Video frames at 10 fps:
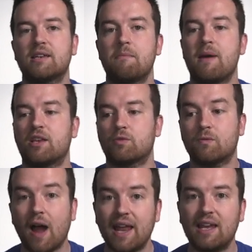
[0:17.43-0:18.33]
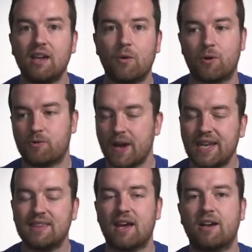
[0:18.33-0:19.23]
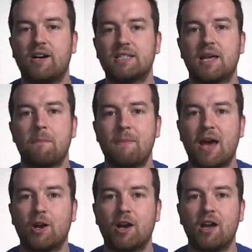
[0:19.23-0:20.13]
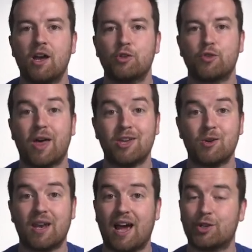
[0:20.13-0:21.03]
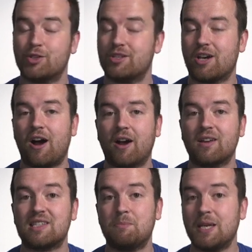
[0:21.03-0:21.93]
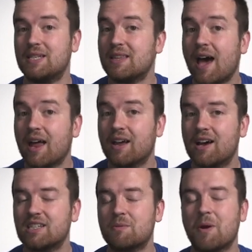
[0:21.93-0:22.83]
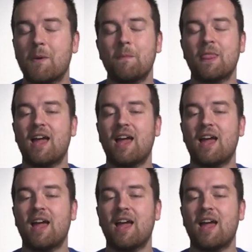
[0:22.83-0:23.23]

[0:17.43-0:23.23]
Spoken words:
It makes writing or creating that content better so that you can actually talk and speak to that customer.